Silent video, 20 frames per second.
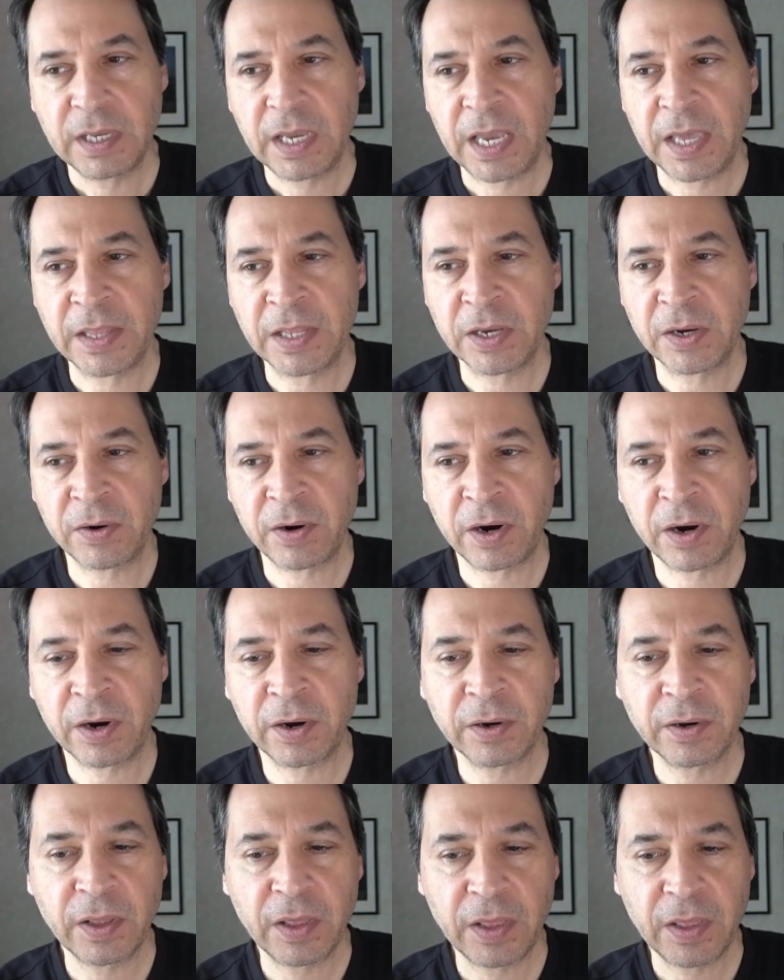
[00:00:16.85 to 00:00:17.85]
and there
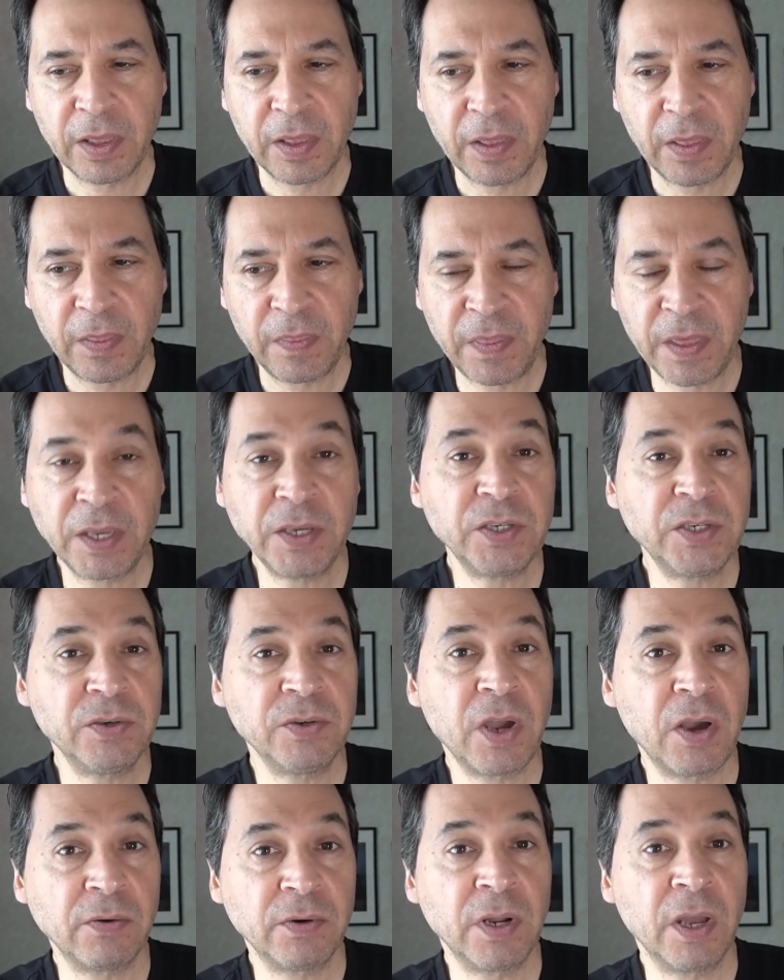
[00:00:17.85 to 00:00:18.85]
are things you don't